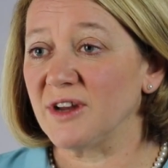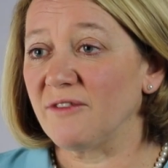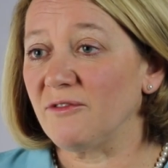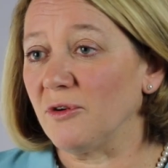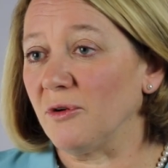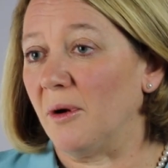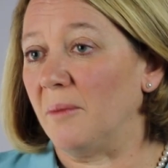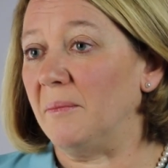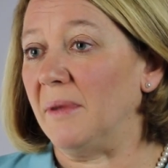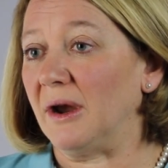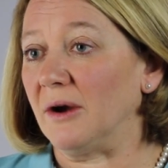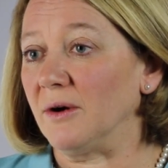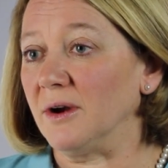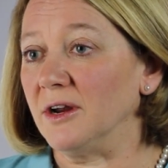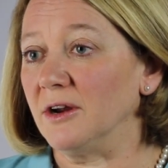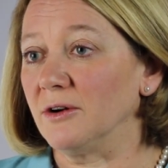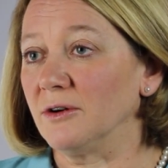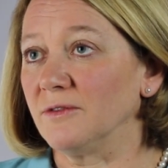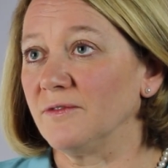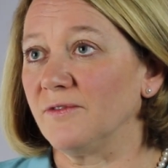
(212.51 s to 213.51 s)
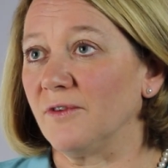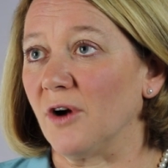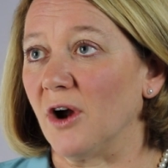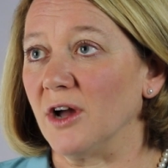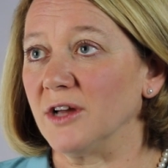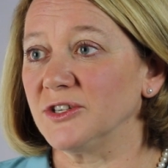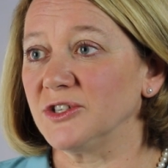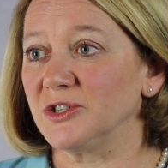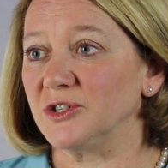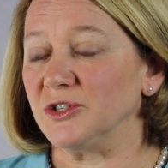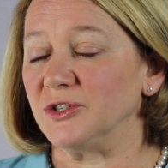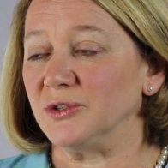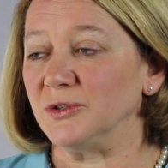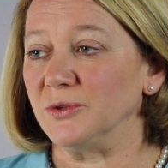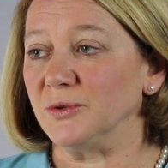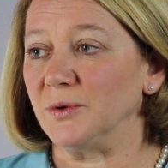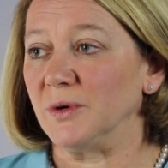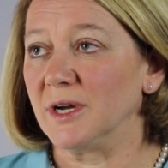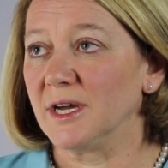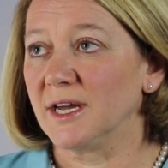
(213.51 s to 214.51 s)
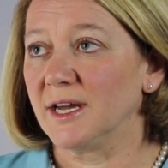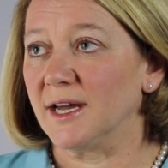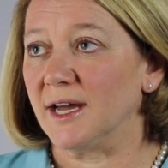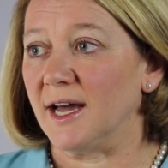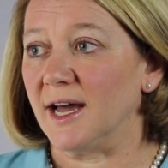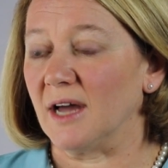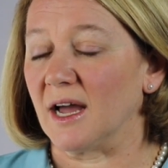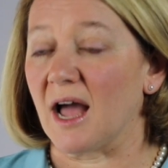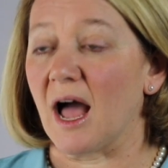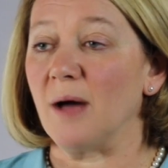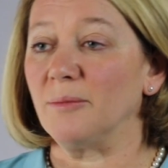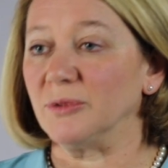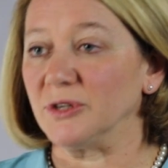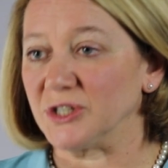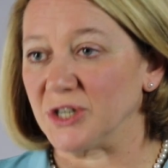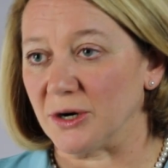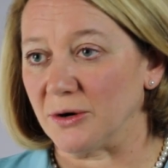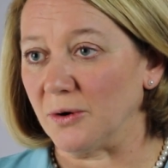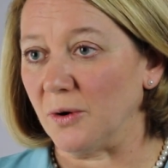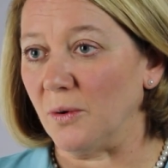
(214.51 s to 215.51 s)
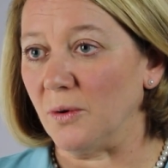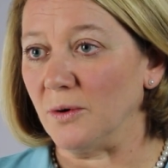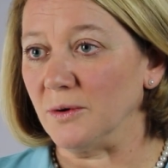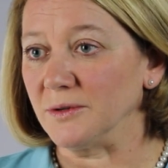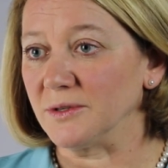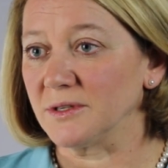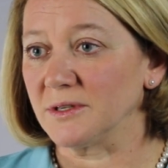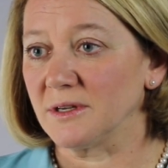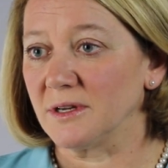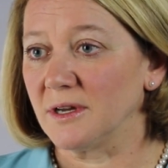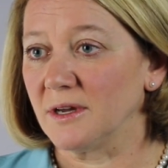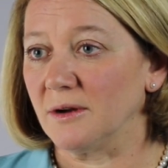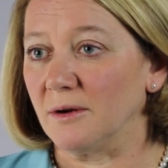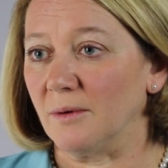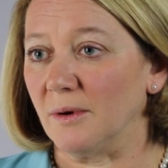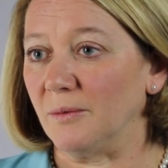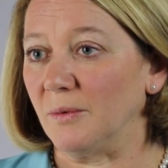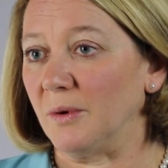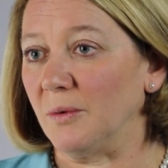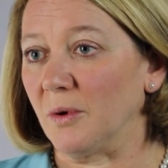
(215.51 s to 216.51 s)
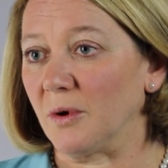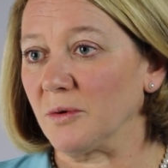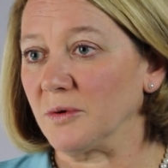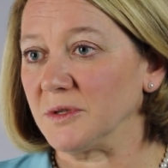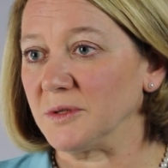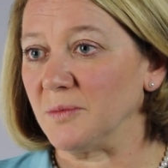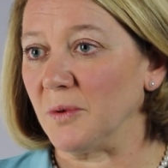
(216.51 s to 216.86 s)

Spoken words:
never a barrier for us to accomplish our goals when we work with